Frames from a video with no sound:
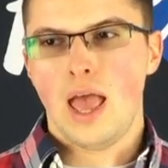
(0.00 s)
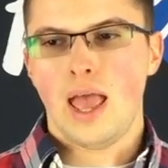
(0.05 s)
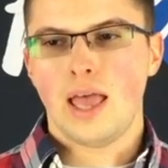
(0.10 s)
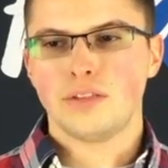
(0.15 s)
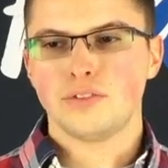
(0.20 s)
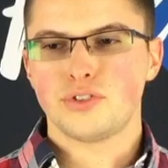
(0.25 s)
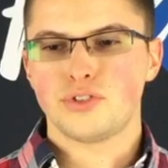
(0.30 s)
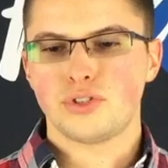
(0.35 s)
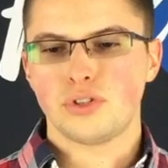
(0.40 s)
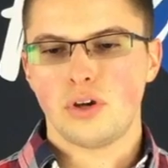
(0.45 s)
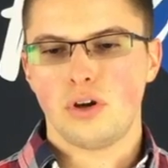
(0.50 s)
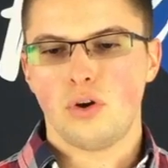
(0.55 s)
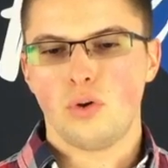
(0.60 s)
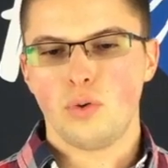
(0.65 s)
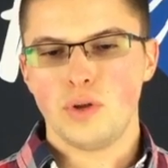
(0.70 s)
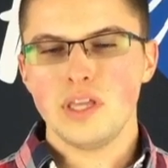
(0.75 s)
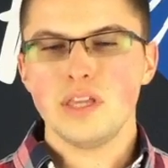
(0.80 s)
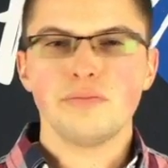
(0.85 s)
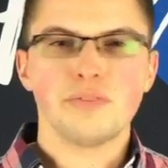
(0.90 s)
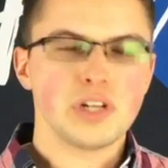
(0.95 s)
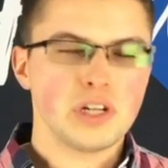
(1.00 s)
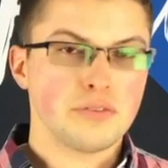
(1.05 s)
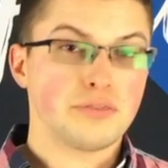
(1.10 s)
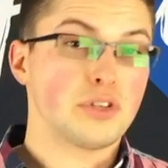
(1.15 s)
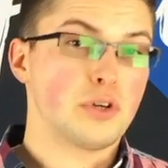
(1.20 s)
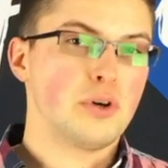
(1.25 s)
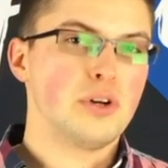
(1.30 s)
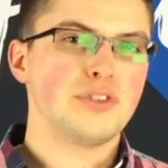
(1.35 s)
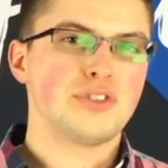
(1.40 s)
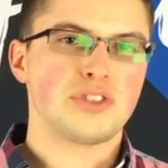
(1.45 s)
And so even if
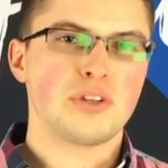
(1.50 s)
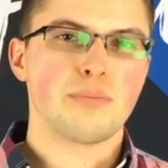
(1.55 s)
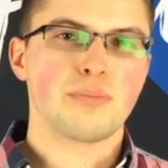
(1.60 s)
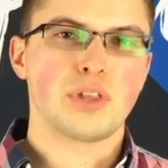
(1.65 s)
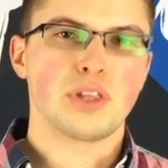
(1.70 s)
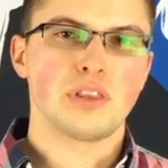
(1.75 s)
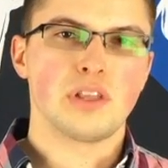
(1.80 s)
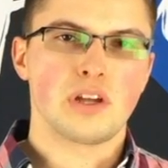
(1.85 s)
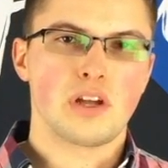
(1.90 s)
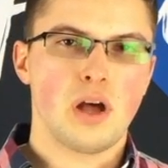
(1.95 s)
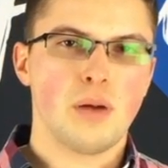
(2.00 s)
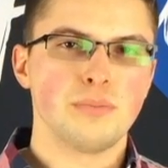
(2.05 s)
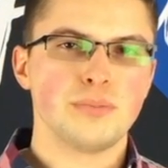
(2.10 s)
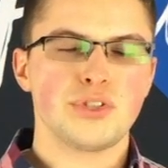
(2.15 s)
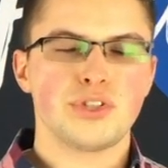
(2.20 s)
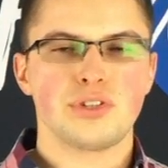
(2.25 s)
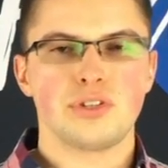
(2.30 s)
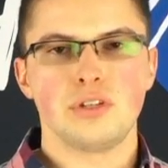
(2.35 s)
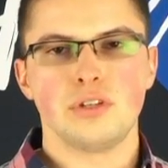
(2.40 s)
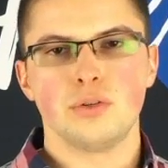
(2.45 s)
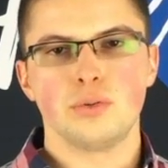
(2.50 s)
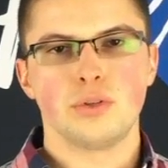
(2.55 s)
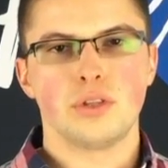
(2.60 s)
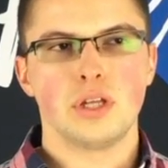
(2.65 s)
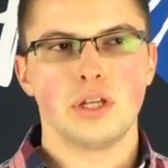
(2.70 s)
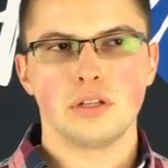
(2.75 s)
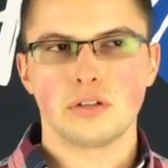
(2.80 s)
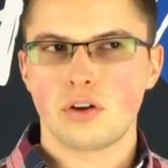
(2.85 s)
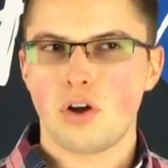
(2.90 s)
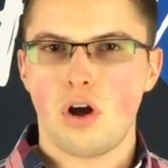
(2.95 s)
there is something that comes to you
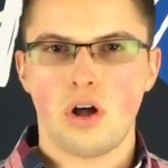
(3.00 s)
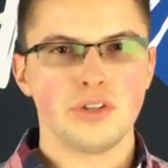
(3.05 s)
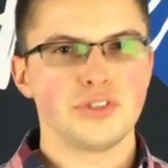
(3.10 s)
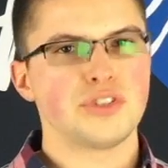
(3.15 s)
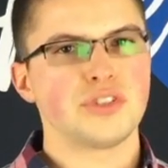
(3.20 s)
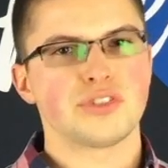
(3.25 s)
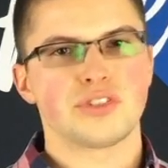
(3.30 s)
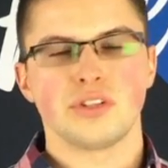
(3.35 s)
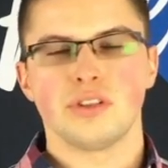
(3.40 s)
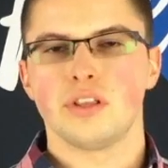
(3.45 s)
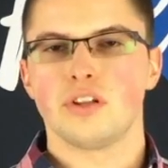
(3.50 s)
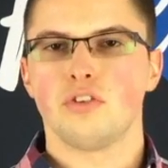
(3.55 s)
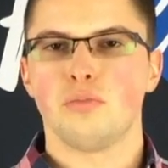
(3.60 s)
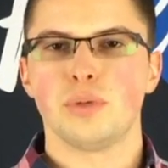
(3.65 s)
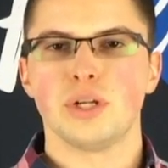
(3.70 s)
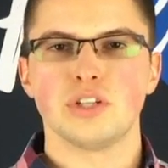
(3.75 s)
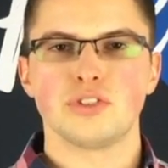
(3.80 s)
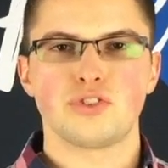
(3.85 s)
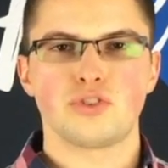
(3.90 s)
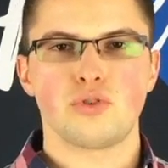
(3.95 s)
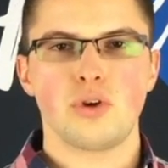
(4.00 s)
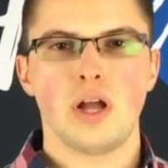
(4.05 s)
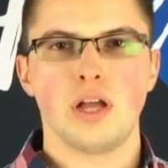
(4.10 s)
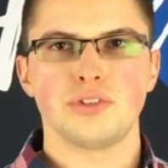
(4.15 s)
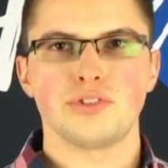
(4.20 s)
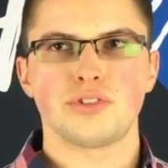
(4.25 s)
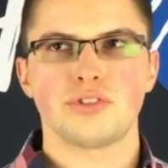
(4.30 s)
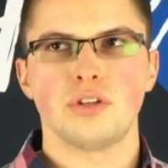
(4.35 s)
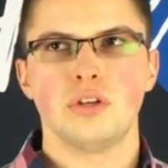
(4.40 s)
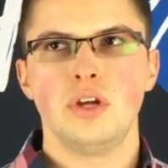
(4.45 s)
that causes a little bit of
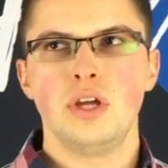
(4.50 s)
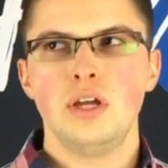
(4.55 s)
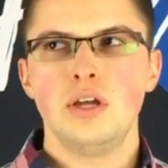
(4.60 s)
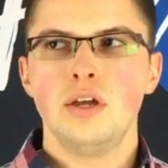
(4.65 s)
stress,